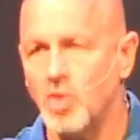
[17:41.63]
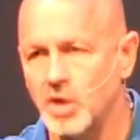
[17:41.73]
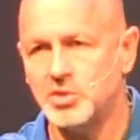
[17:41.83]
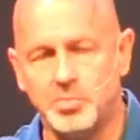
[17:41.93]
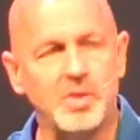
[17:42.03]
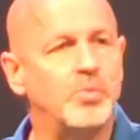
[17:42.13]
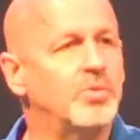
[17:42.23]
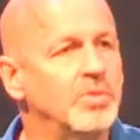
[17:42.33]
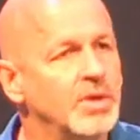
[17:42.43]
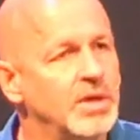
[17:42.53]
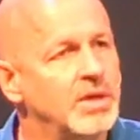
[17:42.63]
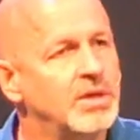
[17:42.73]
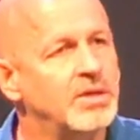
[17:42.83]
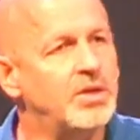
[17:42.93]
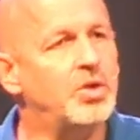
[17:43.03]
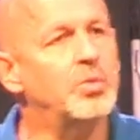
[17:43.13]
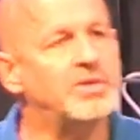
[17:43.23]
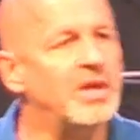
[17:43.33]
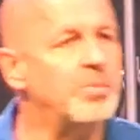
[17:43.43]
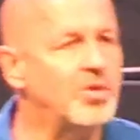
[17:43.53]
launch people to do
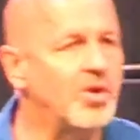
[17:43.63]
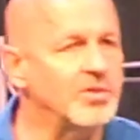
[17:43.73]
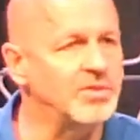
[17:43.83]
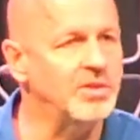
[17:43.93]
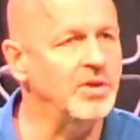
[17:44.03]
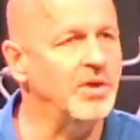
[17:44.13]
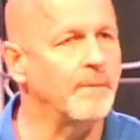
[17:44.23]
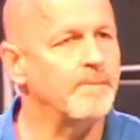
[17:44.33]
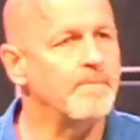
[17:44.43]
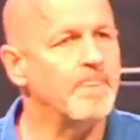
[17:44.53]
what they've been called to do.